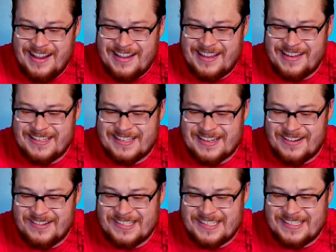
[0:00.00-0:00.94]
He's
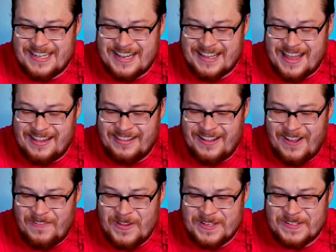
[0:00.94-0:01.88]
so sick. I
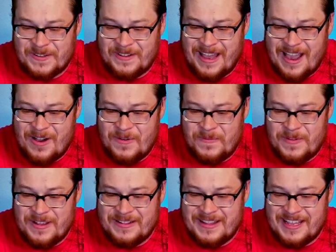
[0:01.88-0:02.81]
love his whole
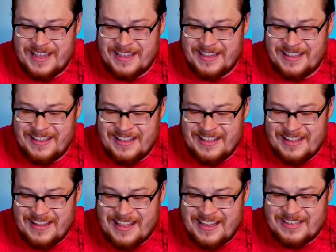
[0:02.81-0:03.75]
outfit thing.
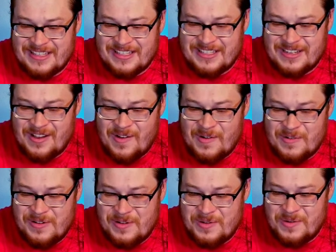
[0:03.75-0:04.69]
That is
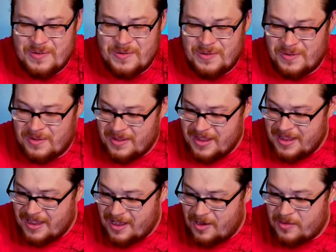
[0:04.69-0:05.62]
so cool.
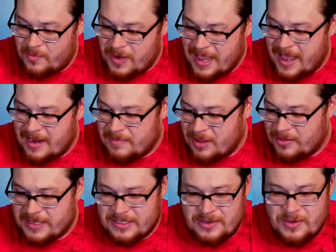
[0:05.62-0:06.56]
Oh, and we got him. Oh,
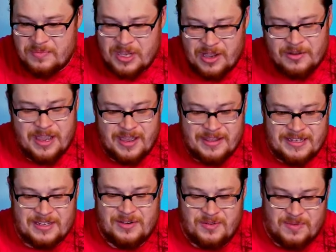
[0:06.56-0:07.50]
that's Gumi. Okay,
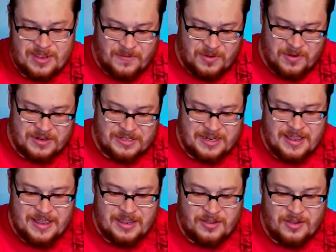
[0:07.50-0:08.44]
that's Gumi, of course.
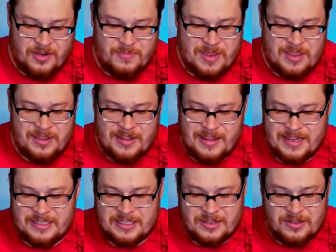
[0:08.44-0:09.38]
Gumi,
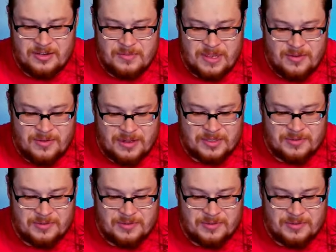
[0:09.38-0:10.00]
classic Gumi. Who else